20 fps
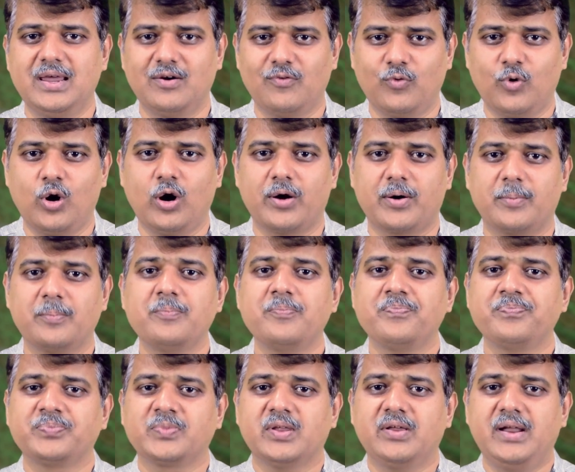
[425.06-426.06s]
a war,
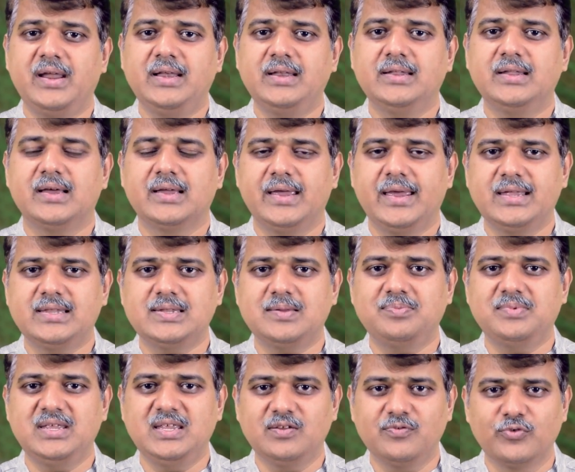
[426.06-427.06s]
right?
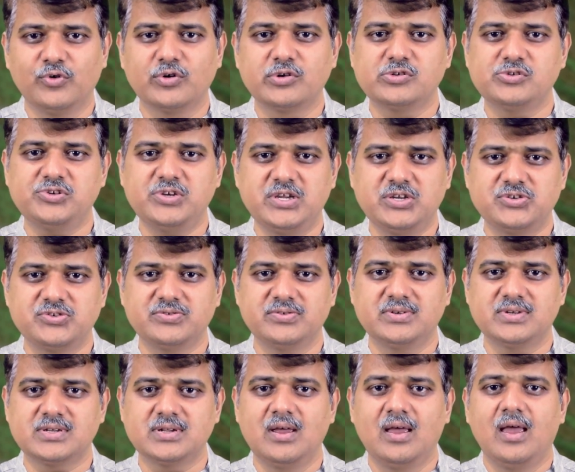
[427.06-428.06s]
Except these 4
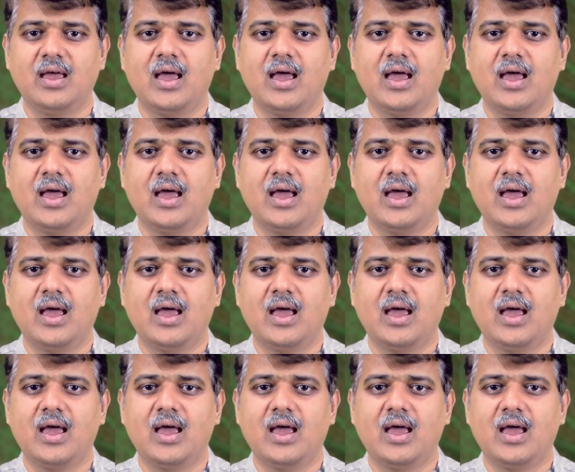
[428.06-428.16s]
situations,